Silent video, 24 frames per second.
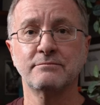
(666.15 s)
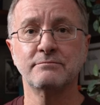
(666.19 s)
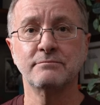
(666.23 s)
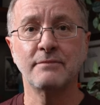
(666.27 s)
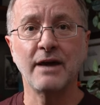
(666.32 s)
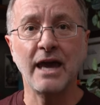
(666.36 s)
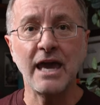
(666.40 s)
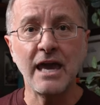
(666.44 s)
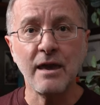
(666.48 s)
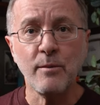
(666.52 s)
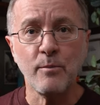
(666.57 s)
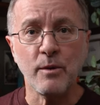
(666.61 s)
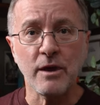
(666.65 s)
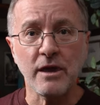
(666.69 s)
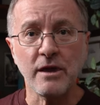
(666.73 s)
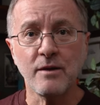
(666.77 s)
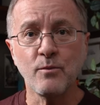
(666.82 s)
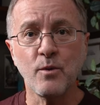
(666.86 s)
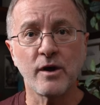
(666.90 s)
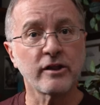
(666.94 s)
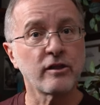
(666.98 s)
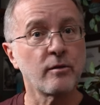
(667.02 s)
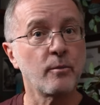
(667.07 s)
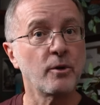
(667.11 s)
Maybe
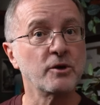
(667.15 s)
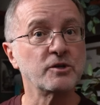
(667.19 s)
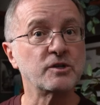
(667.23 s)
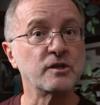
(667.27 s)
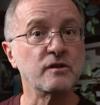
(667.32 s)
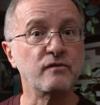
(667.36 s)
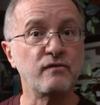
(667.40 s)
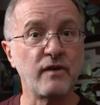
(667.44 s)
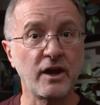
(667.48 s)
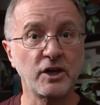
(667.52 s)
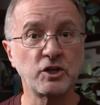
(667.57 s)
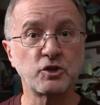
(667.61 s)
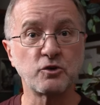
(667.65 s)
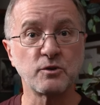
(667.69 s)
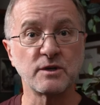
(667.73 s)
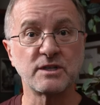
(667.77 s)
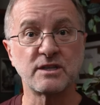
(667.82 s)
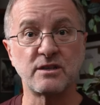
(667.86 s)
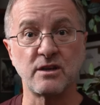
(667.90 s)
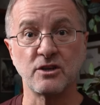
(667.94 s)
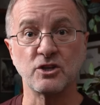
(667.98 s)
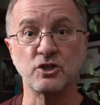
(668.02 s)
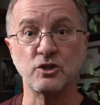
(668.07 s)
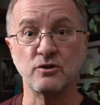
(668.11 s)
one of the most
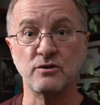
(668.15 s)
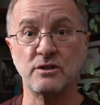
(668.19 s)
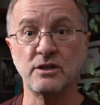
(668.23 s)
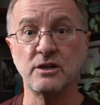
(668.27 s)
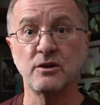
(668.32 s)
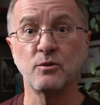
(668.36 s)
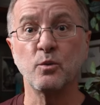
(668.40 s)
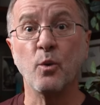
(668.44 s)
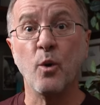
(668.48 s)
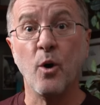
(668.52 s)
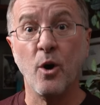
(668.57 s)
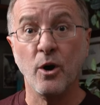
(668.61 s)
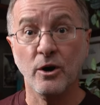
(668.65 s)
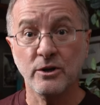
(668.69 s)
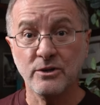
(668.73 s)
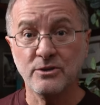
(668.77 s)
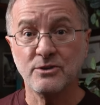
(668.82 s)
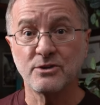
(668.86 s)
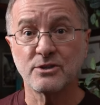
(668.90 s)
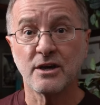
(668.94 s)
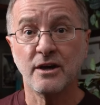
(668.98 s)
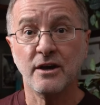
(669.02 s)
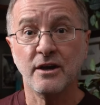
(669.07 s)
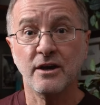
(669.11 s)
adventurous things you did
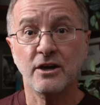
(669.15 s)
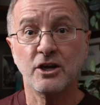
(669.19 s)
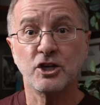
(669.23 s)
was